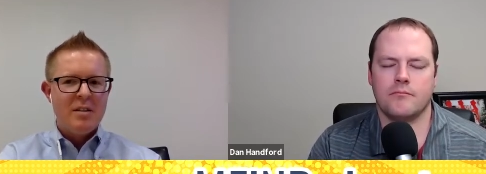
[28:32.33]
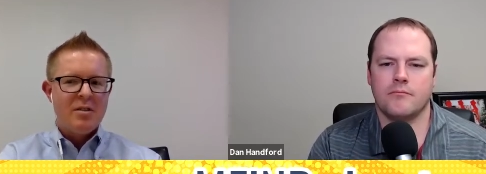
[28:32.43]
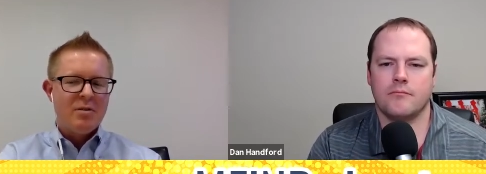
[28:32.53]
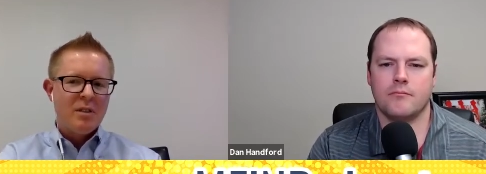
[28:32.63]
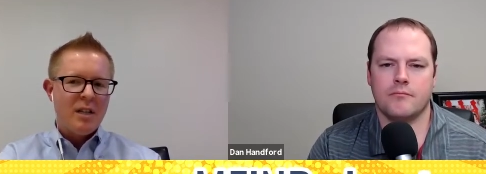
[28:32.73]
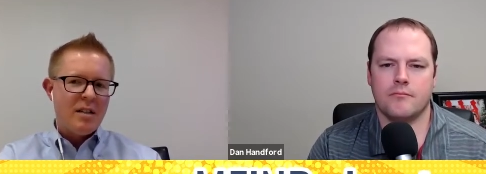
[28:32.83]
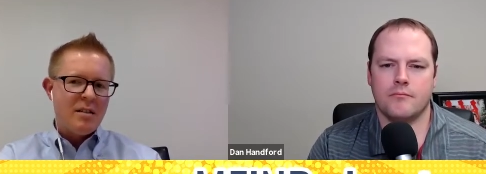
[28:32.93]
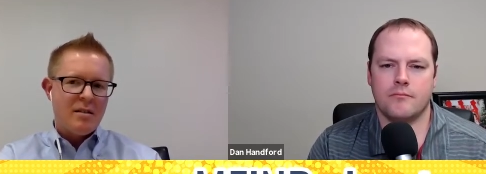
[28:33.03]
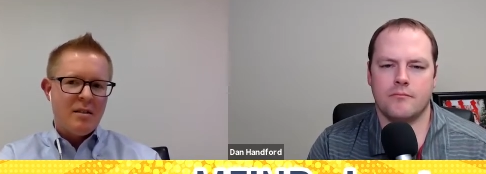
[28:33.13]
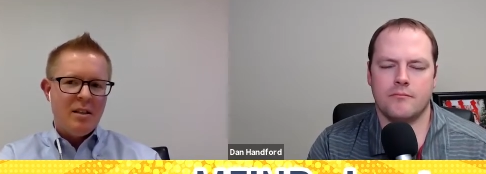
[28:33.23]
Speaker 1: So for
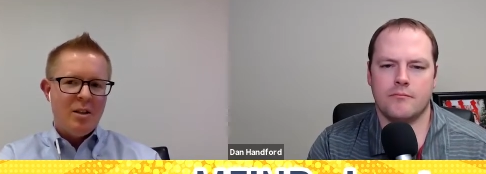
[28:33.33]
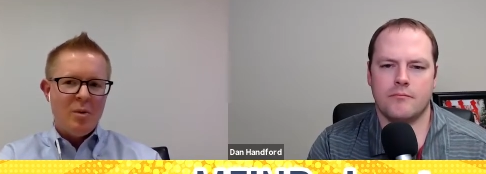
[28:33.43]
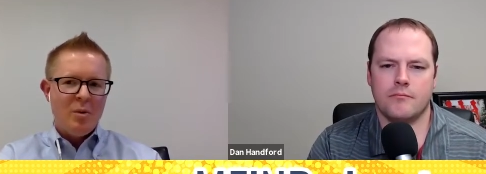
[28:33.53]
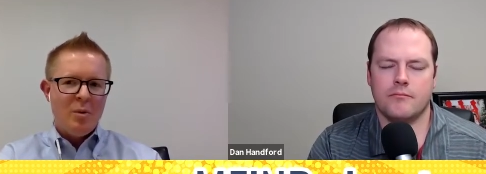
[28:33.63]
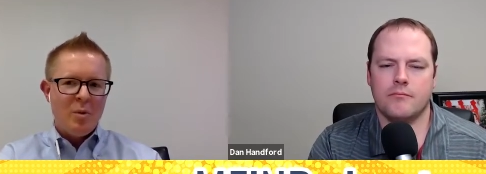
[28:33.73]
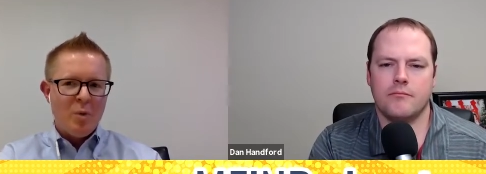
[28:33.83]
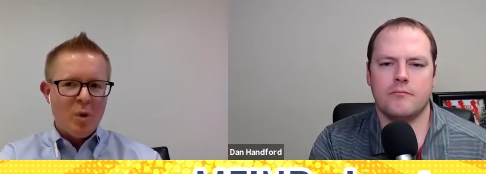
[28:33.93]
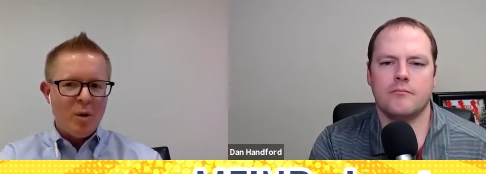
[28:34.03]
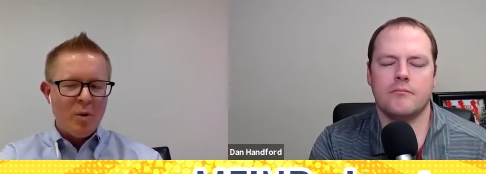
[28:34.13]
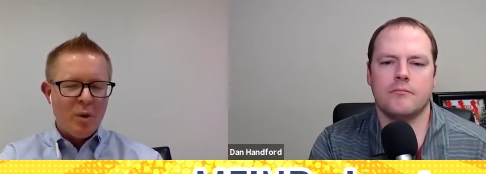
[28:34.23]
us, you know, we, we
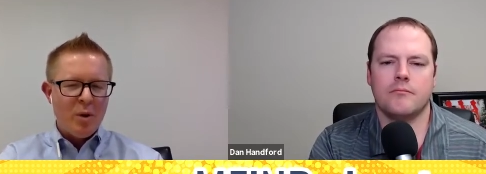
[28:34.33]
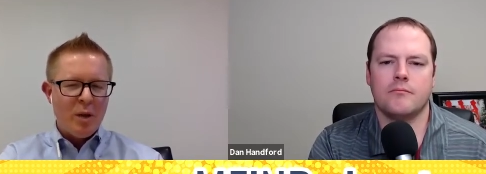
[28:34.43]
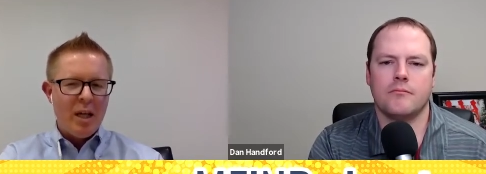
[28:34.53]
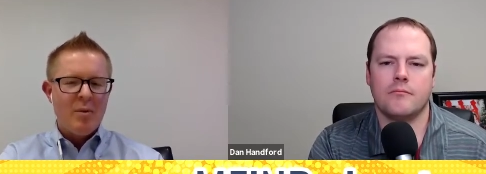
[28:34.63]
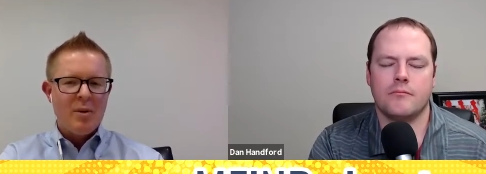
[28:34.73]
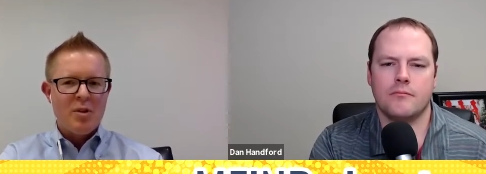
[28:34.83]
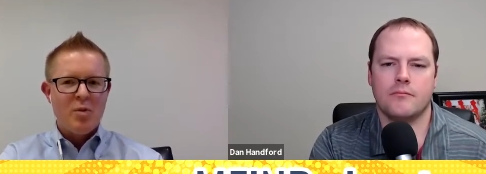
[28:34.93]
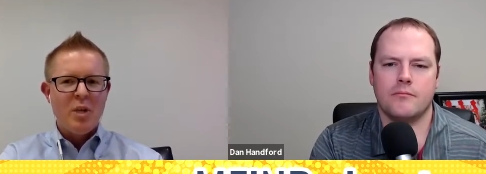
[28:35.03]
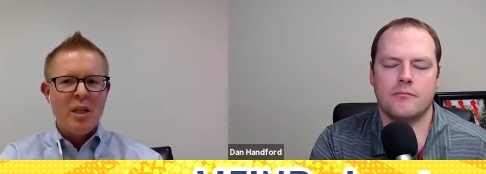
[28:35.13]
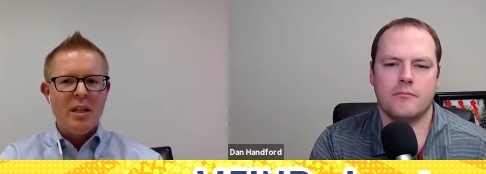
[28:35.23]
weren't we were okay with
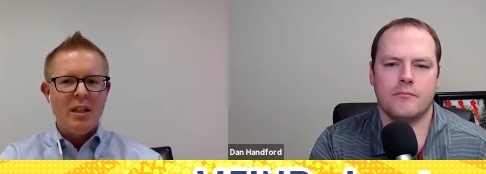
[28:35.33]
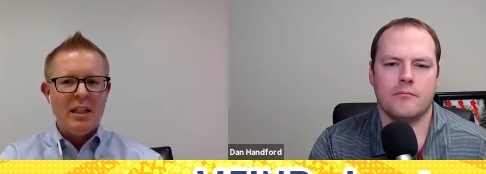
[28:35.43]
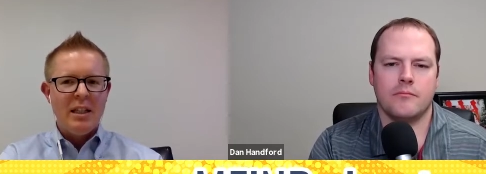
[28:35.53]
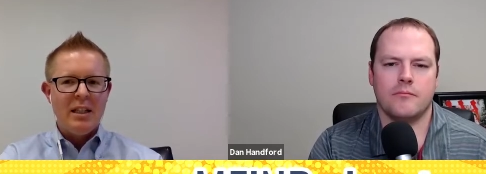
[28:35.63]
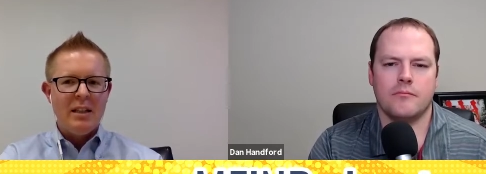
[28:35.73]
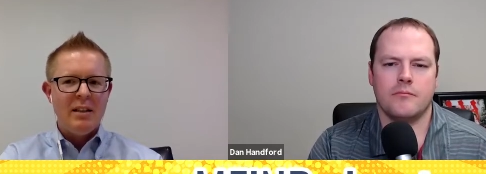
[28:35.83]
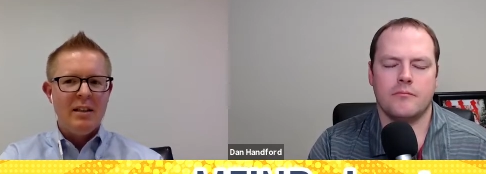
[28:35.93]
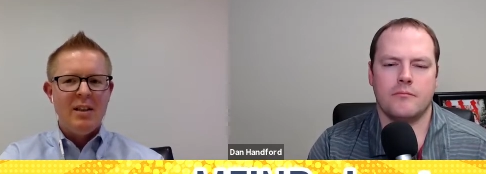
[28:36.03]
squeaky clean.